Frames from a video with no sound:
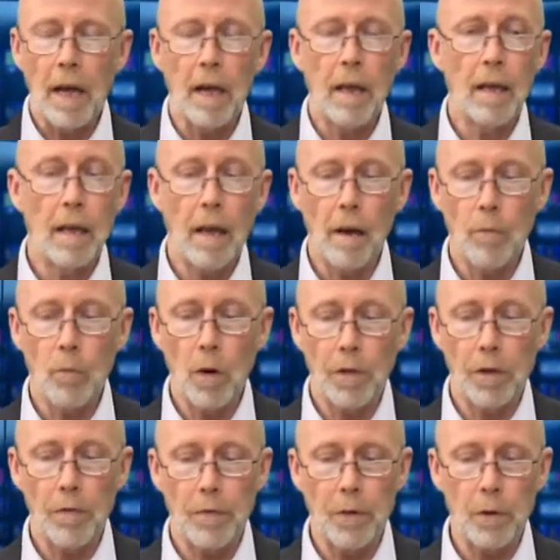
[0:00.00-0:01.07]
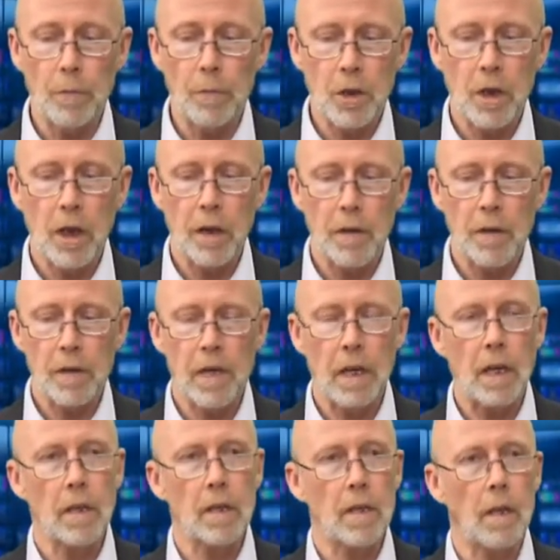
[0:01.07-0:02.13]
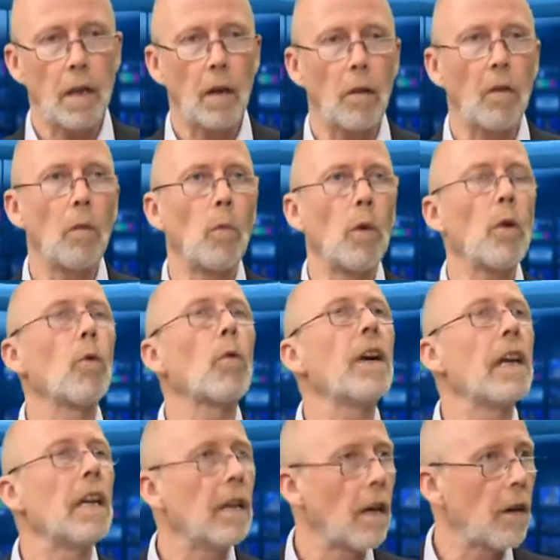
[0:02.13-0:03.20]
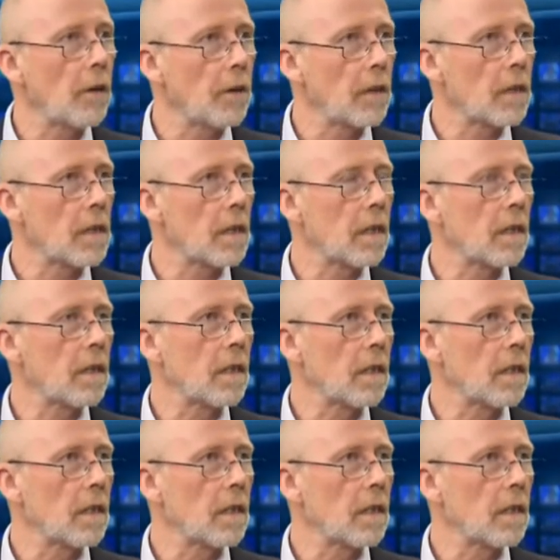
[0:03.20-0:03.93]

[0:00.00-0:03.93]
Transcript: and what the film shows, is that we already know there's a